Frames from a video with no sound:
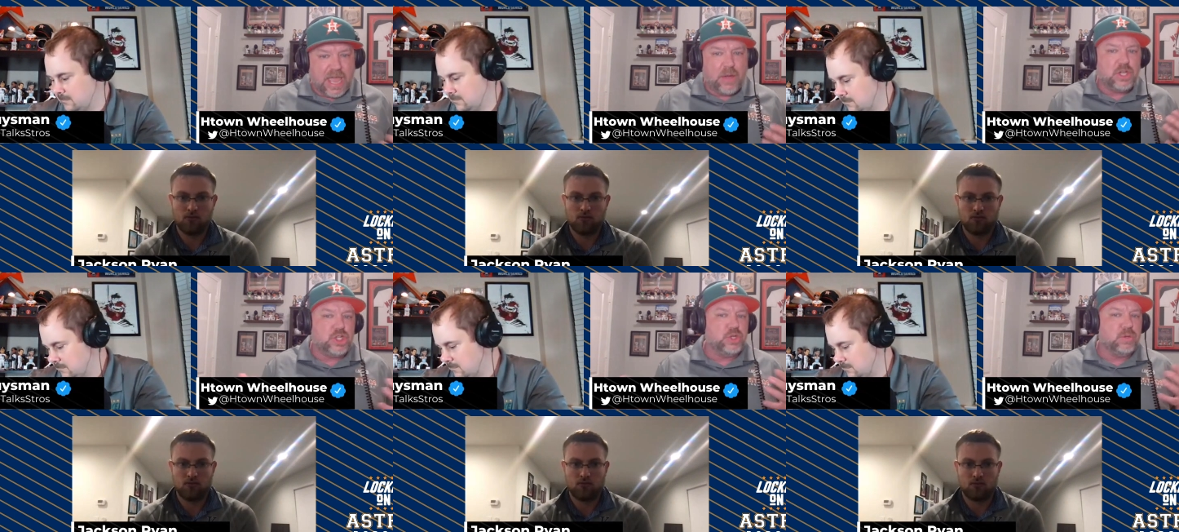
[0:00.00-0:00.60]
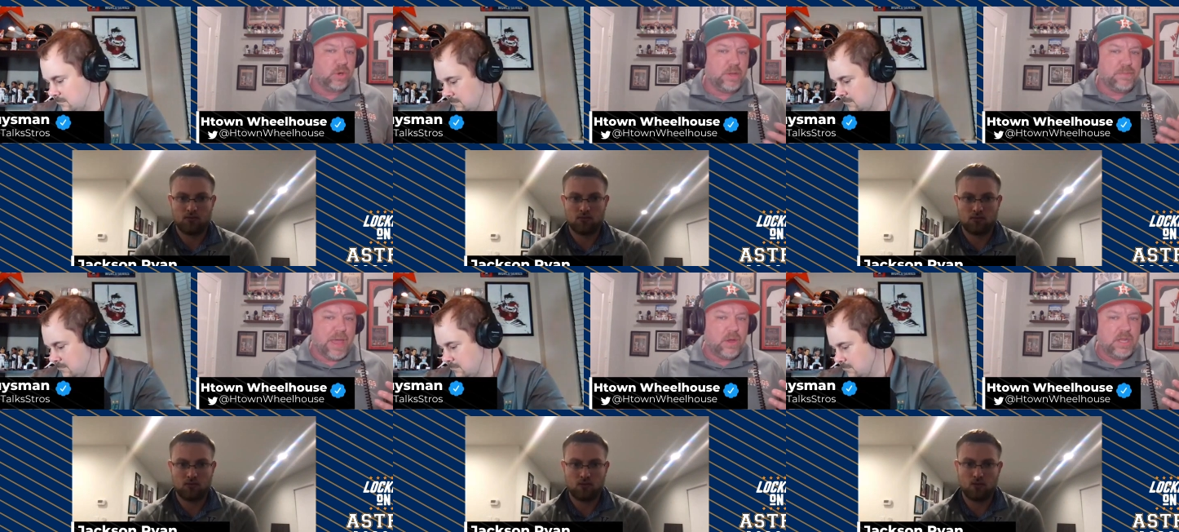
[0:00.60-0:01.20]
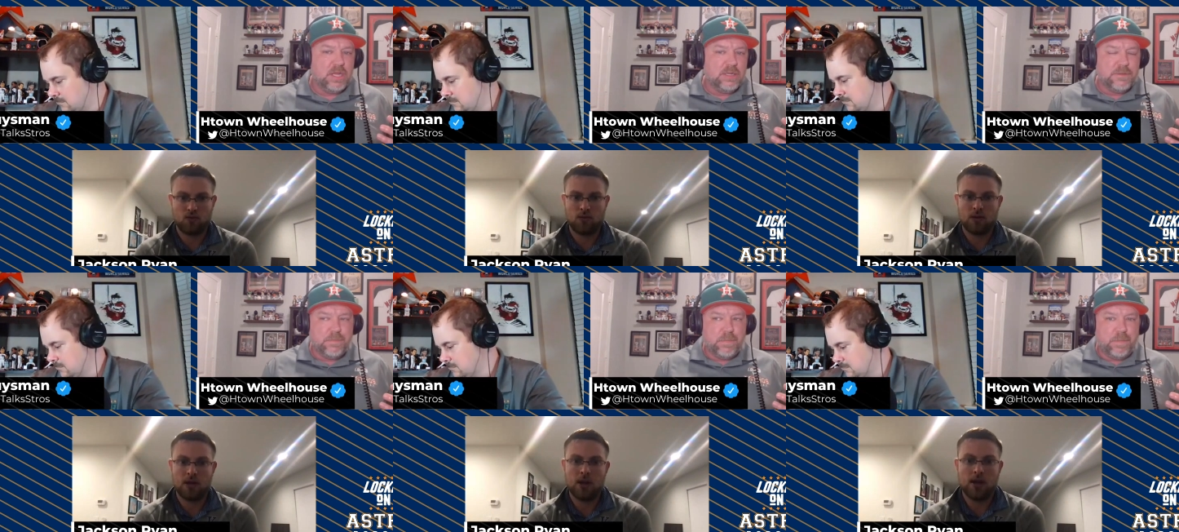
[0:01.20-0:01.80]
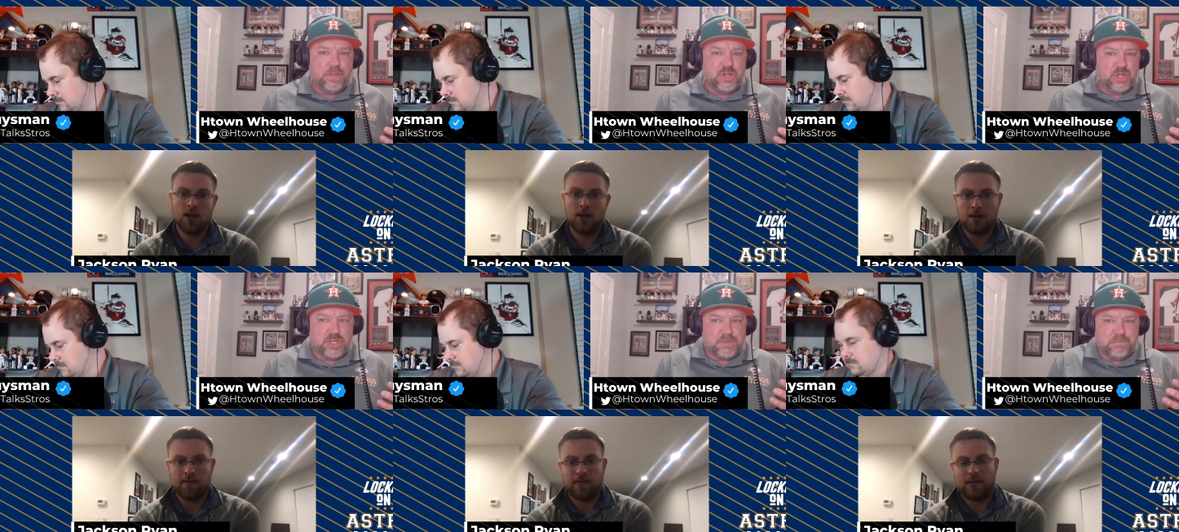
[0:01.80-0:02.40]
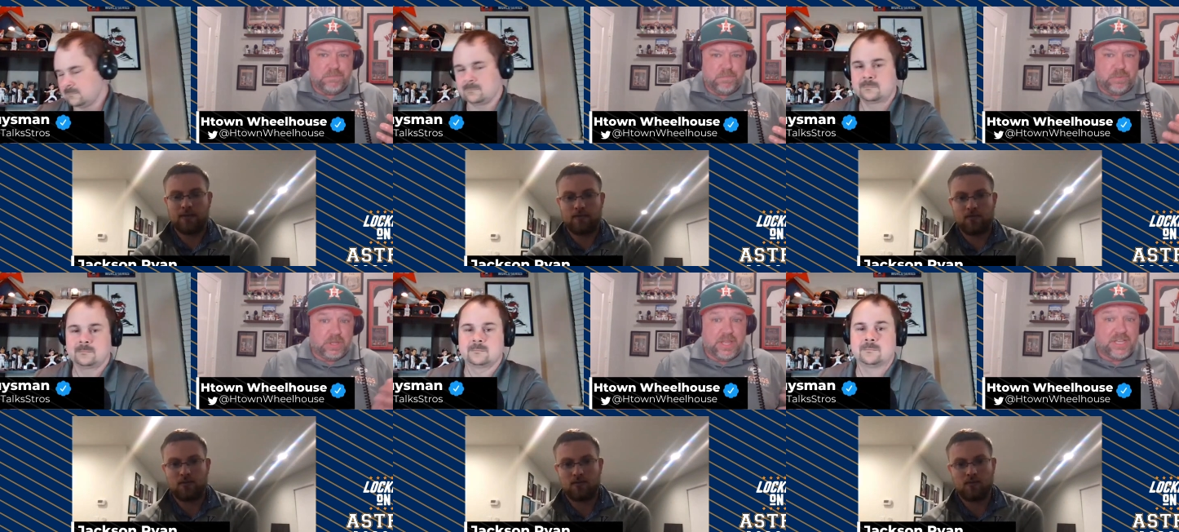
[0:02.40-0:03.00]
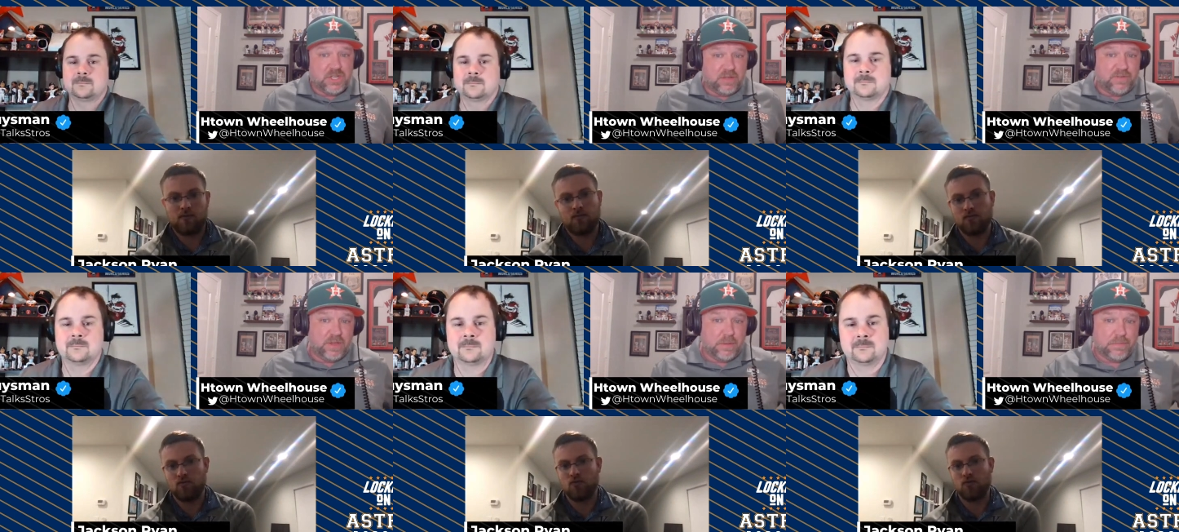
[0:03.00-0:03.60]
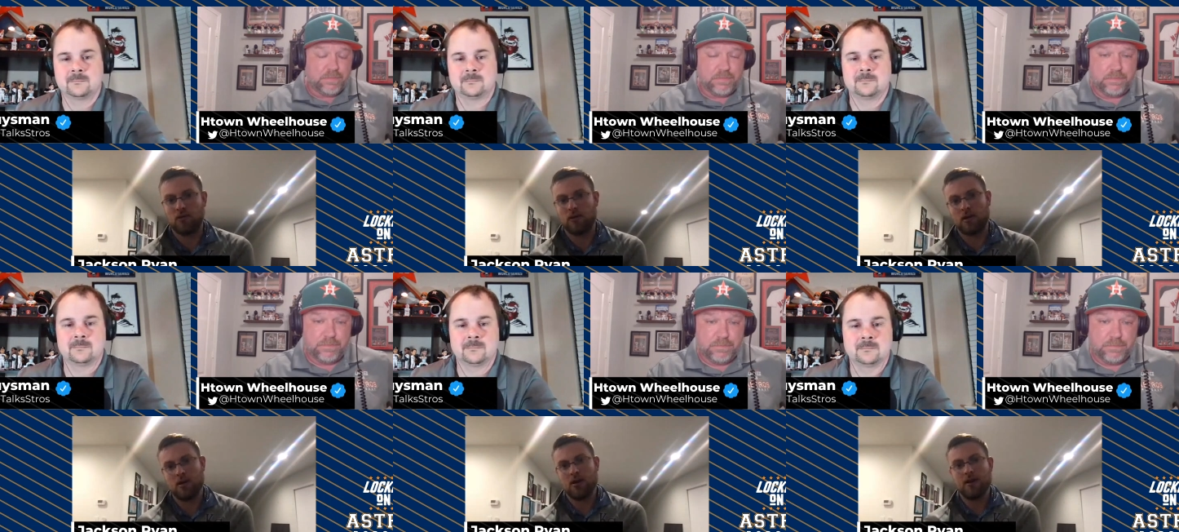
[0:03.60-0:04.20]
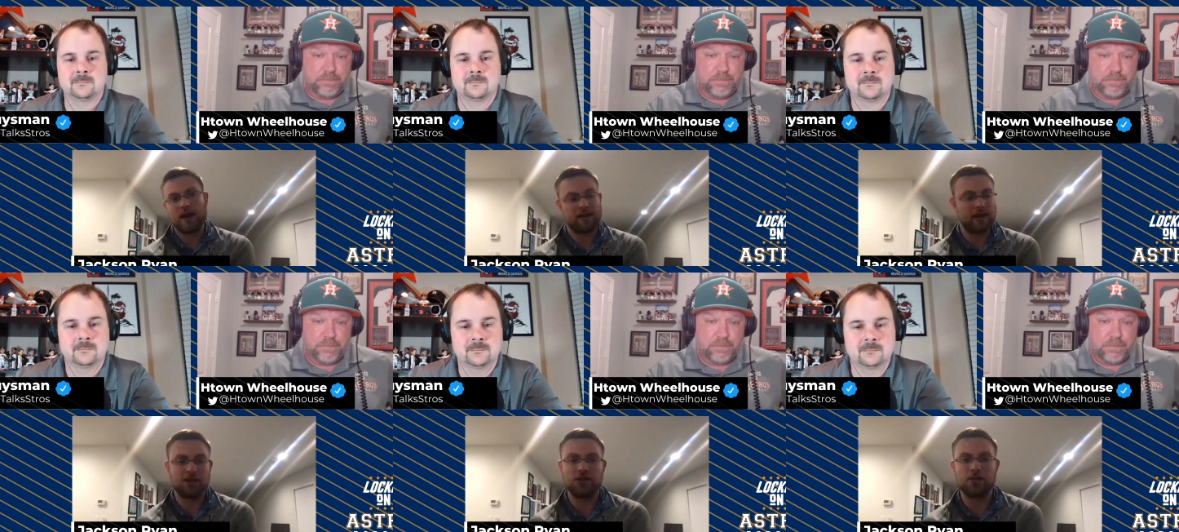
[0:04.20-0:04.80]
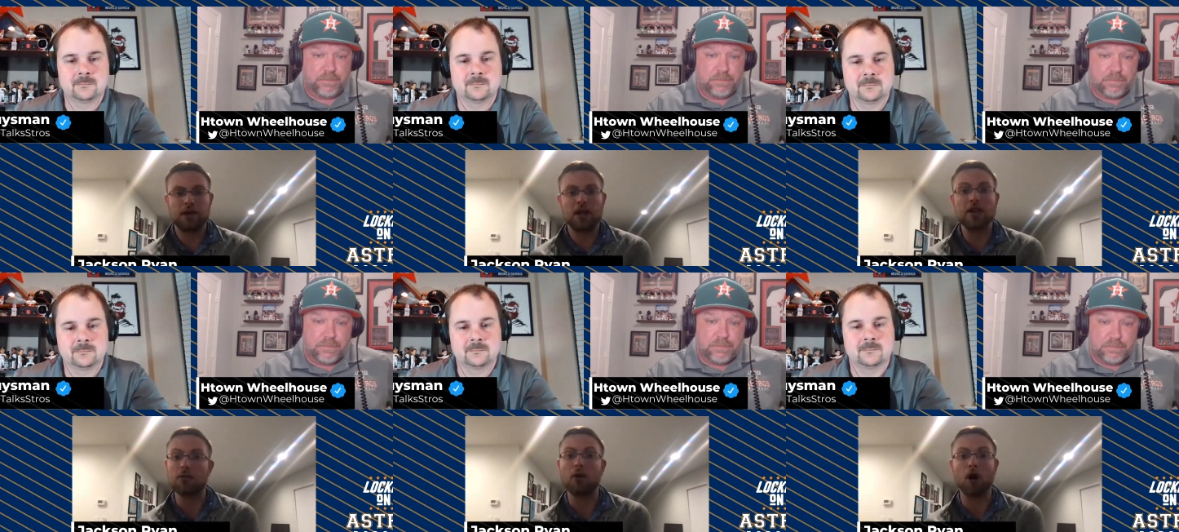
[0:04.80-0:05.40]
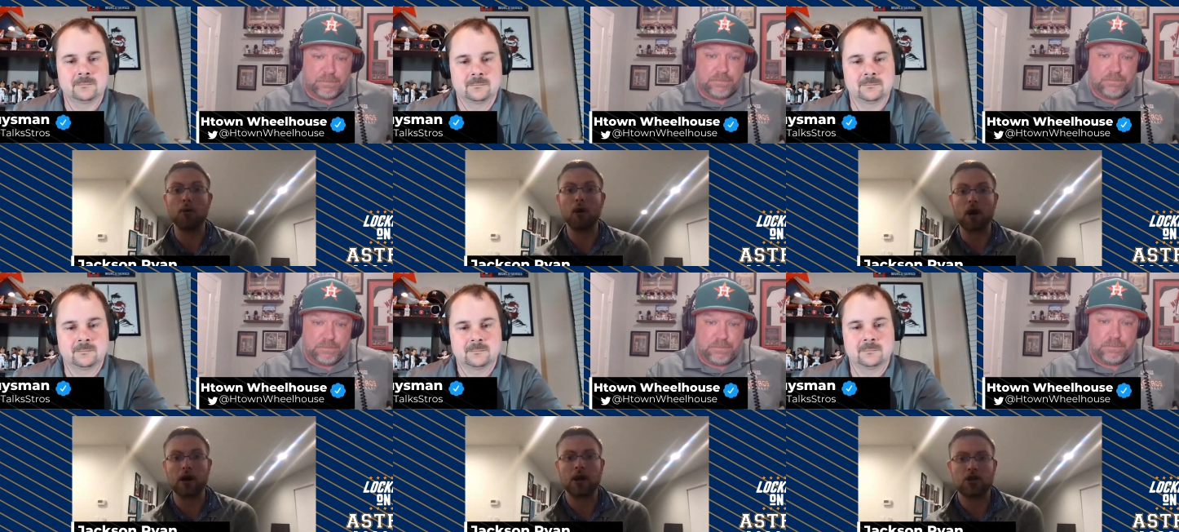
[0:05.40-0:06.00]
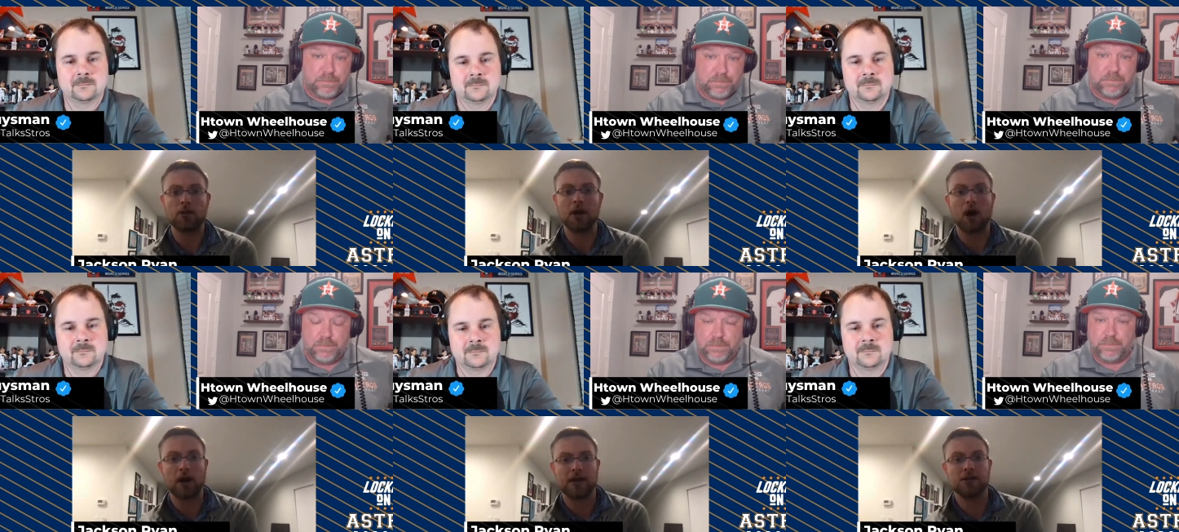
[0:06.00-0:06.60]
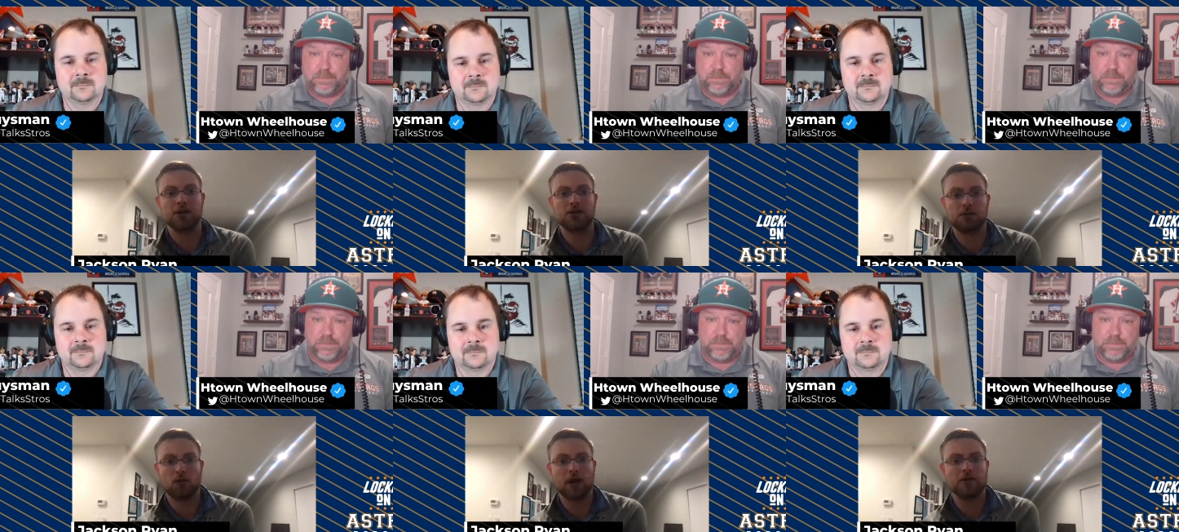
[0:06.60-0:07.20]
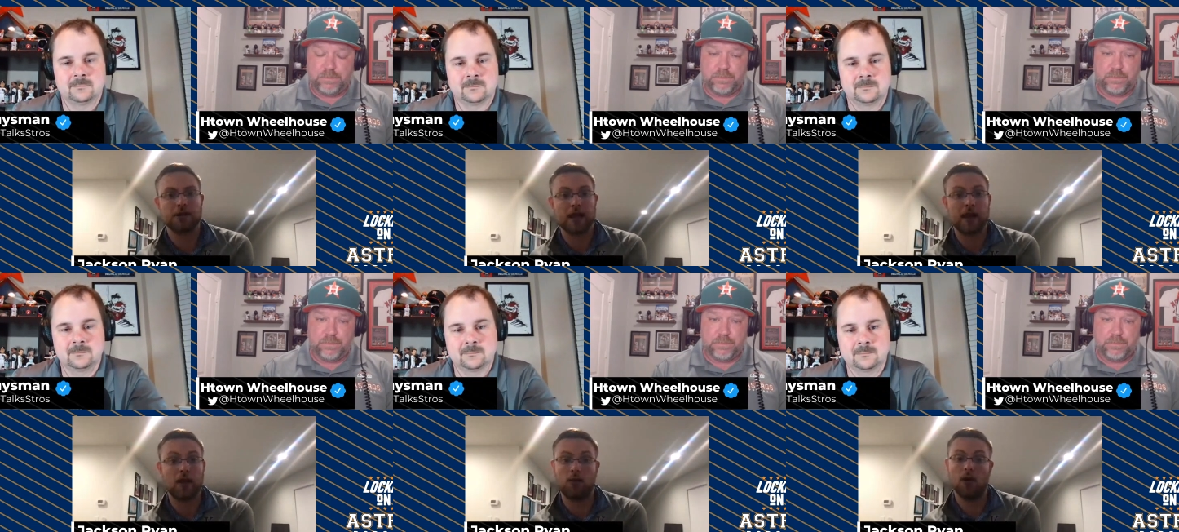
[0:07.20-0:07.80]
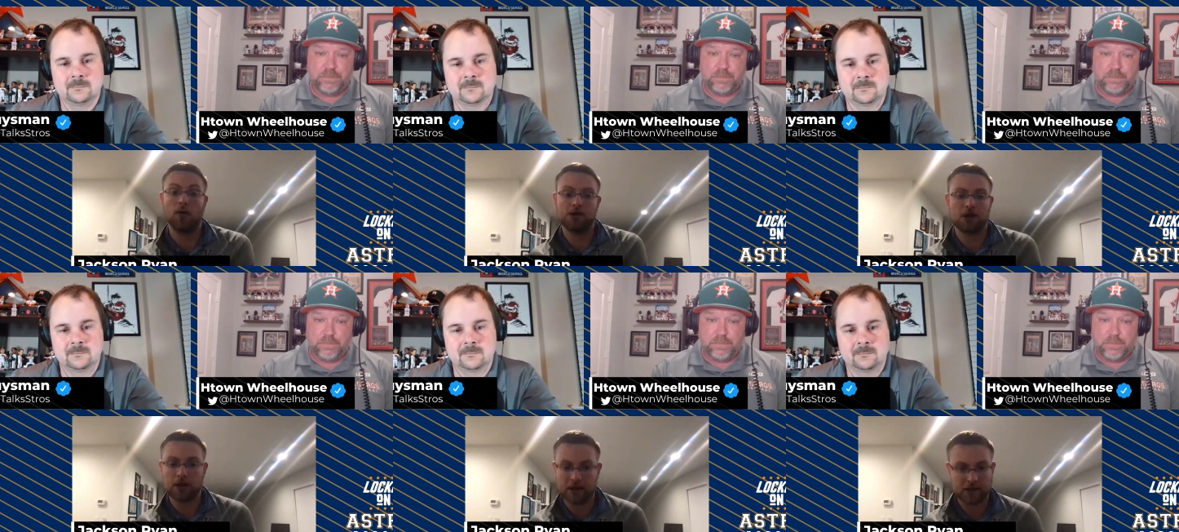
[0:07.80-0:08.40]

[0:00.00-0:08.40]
Speaker 1: How did you learn about just the legend of him?
Speaker 2: I think just being at the ballpark, to be honest, because when I was eight, well, we started the